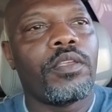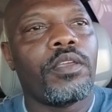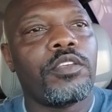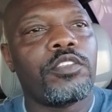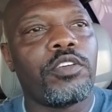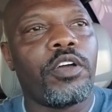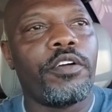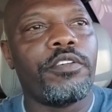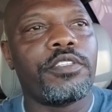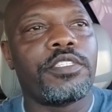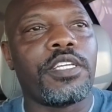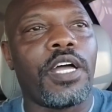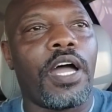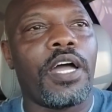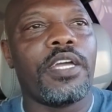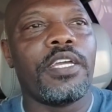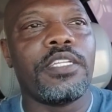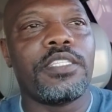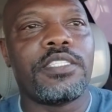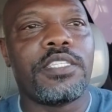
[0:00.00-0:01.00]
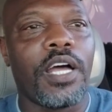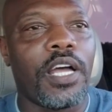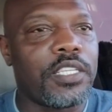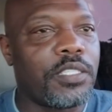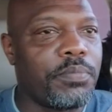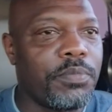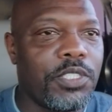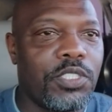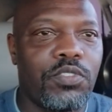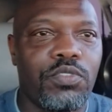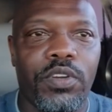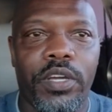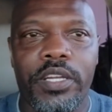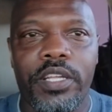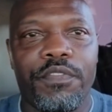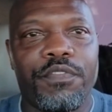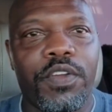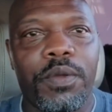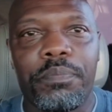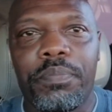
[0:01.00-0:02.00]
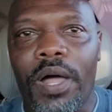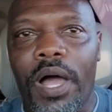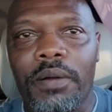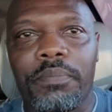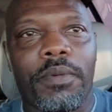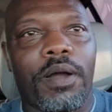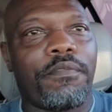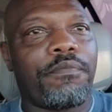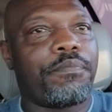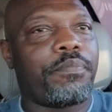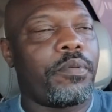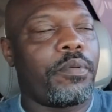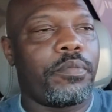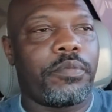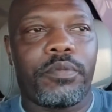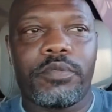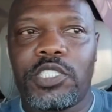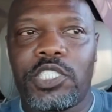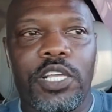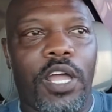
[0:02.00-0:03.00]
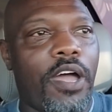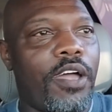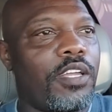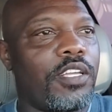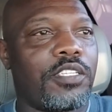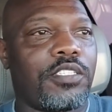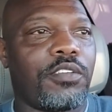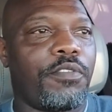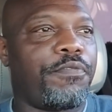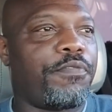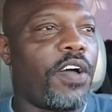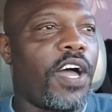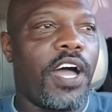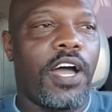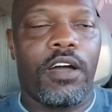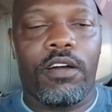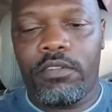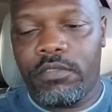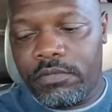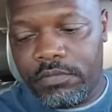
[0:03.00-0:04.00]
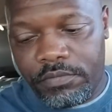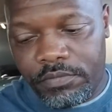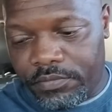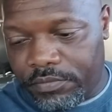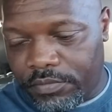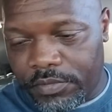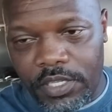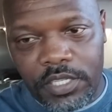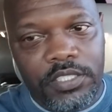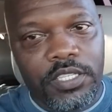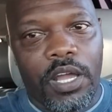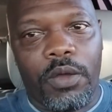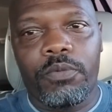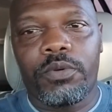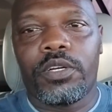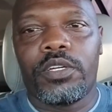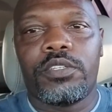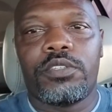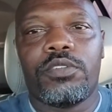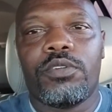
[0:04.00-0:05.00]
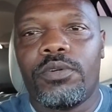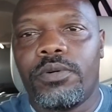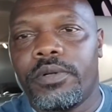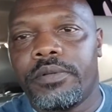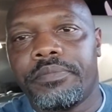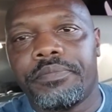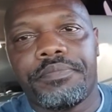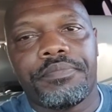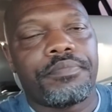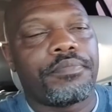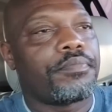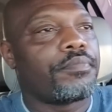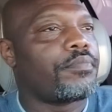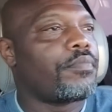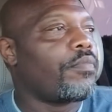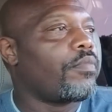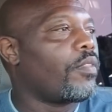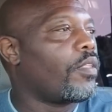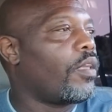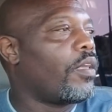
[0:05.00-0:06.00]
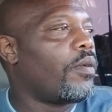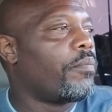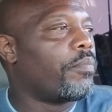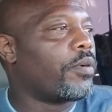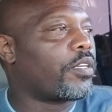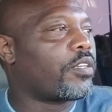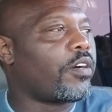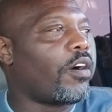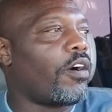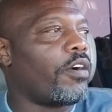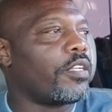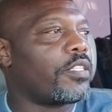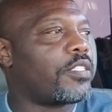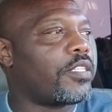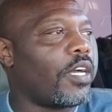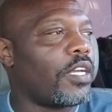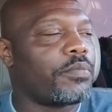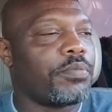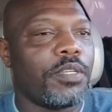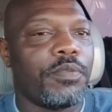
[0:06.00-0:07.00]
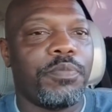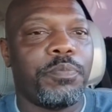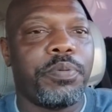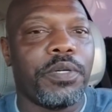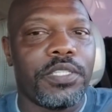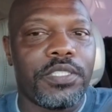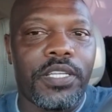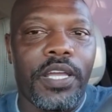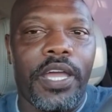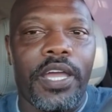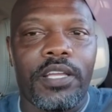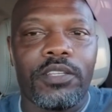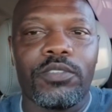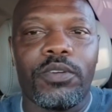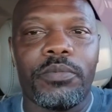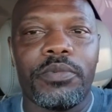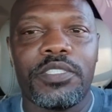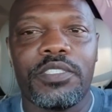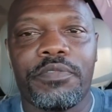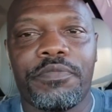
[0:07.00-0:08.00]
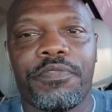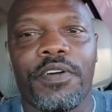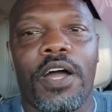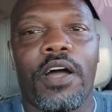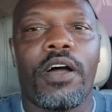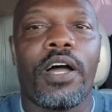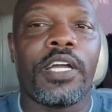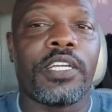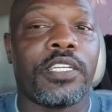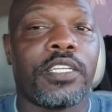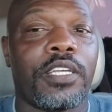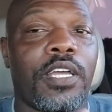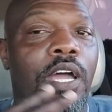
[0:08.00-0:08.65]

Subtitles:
So every time he touched me, Trini, if he blocked my shot, it's a foul. That's how we're gonna do it. But Carr touched me, if he put his hands on me, it's a foul.